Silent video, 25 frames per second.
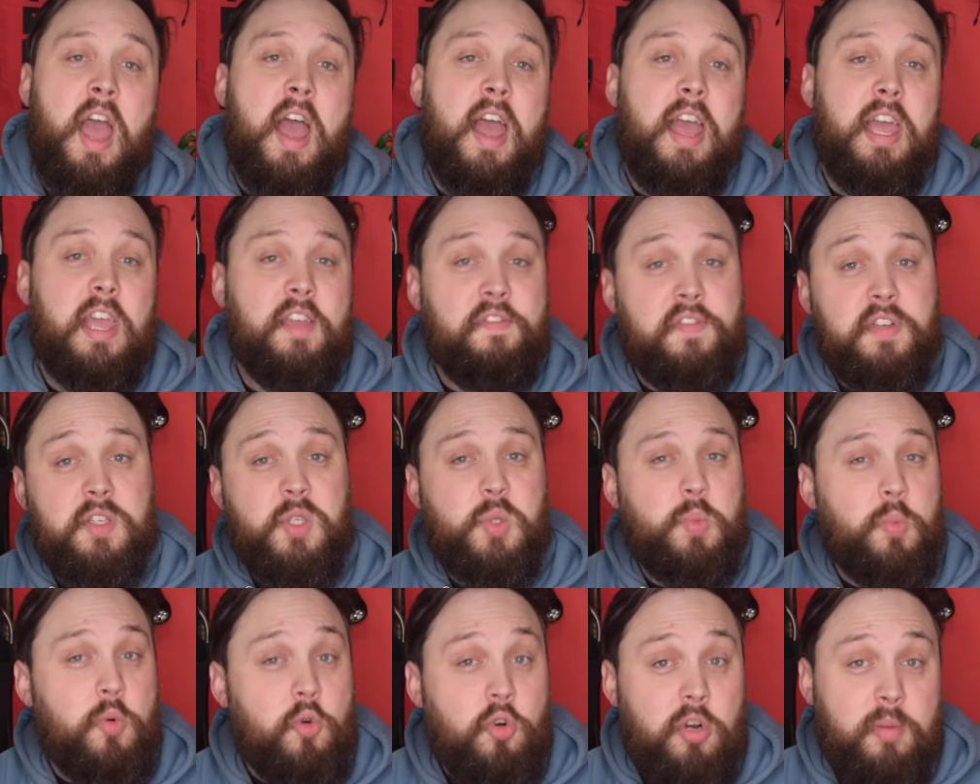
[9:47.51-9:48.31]
If a
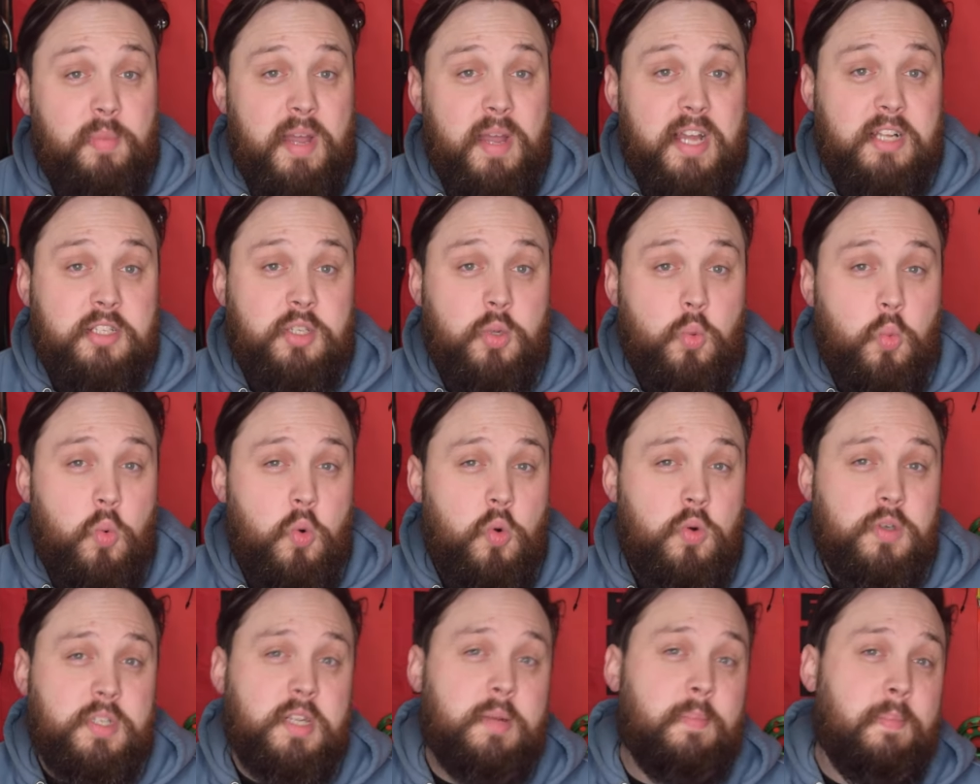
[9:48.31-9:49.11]
small amount of
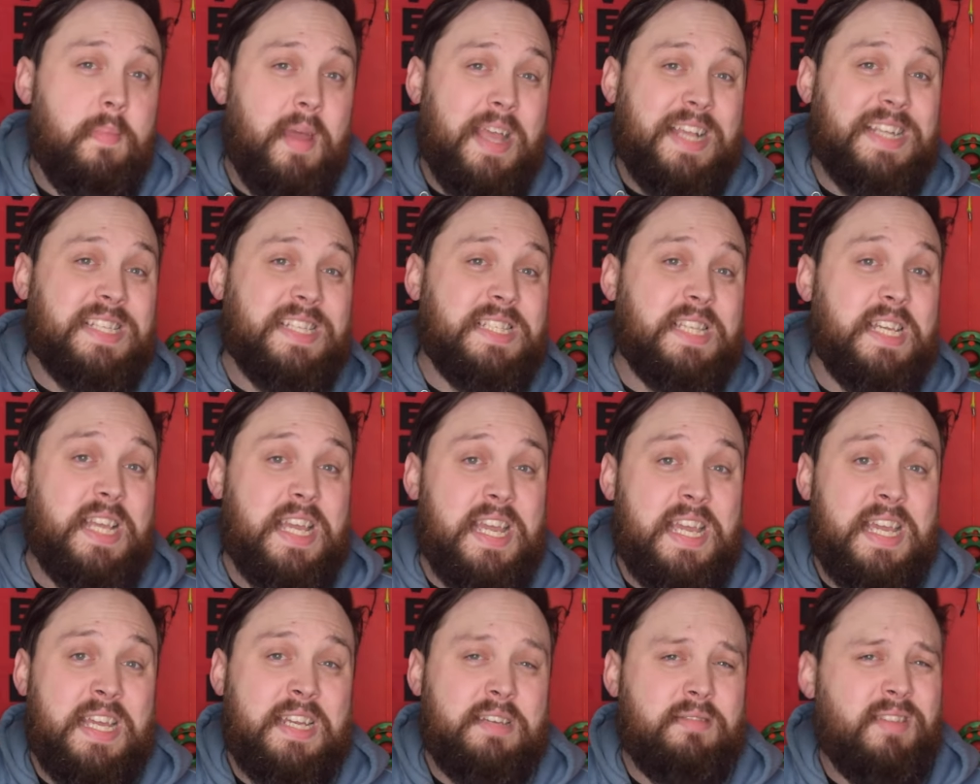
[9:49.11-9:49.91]
water makes it
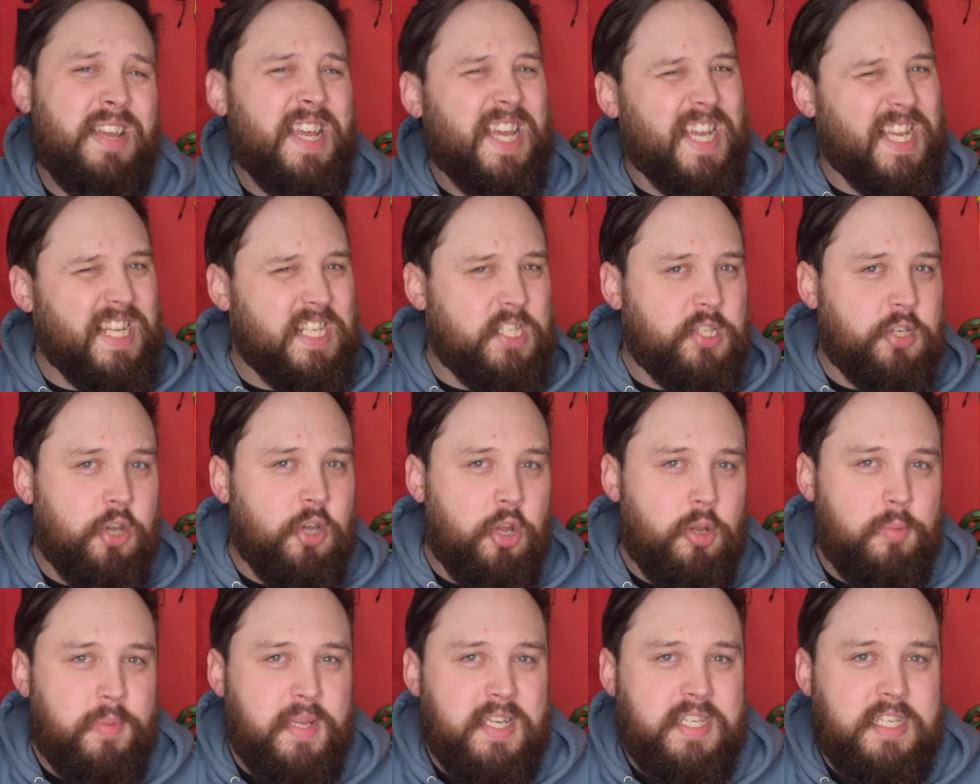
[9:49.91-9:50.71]
in, it's no
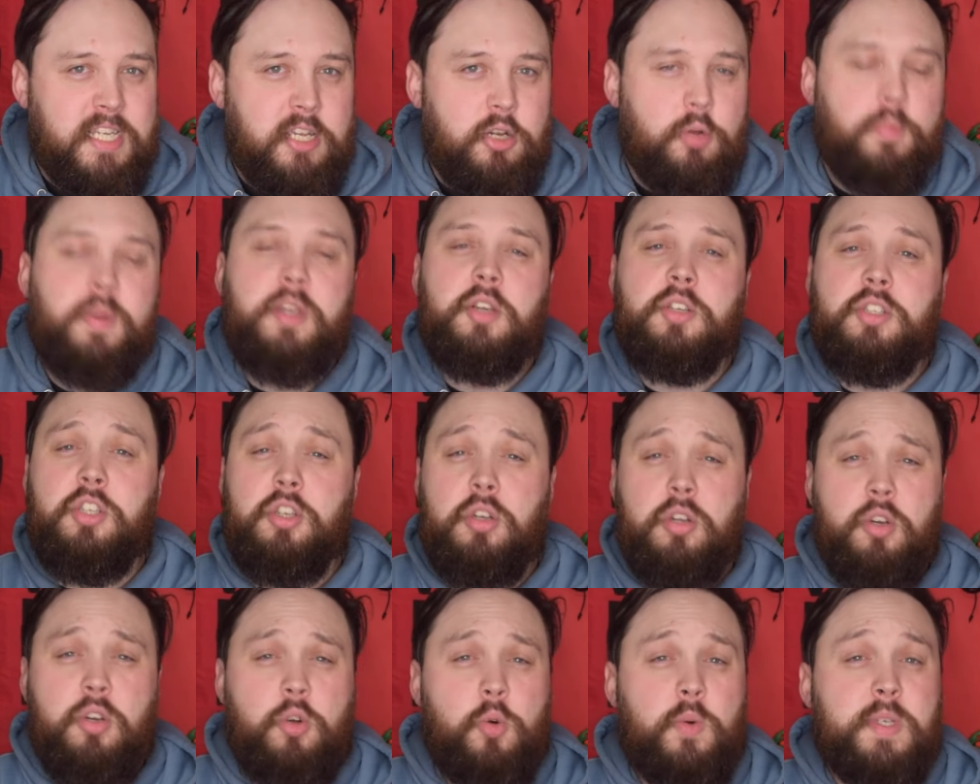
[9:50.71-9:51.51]
big deal because you
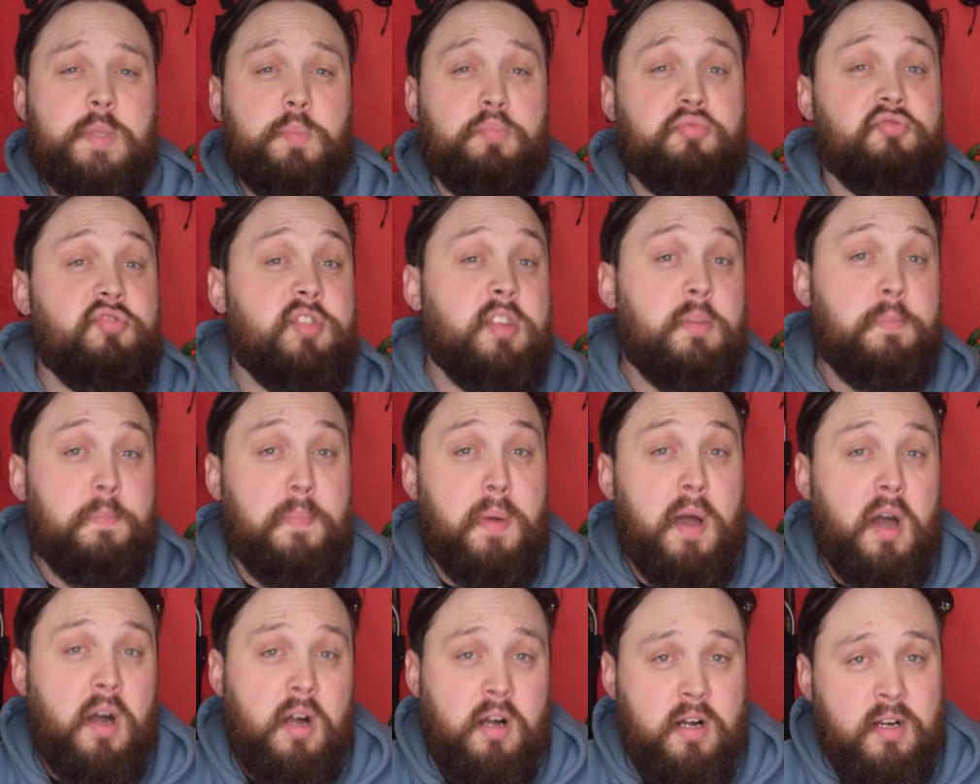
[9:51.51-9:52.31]
can always breathe
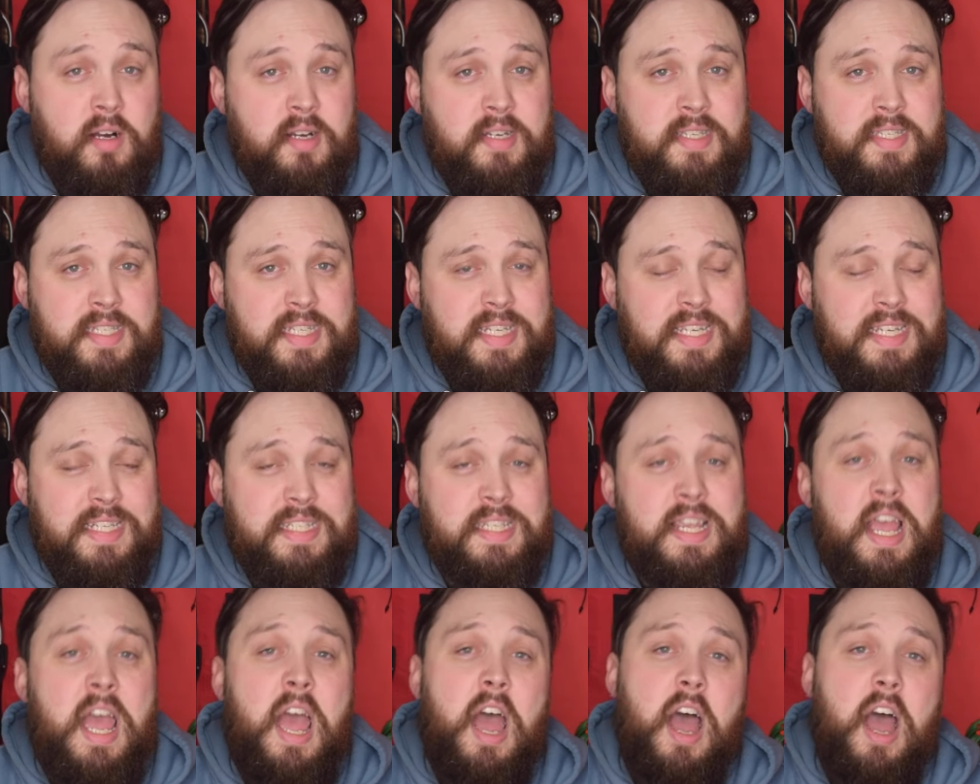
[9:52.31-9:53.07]
past it,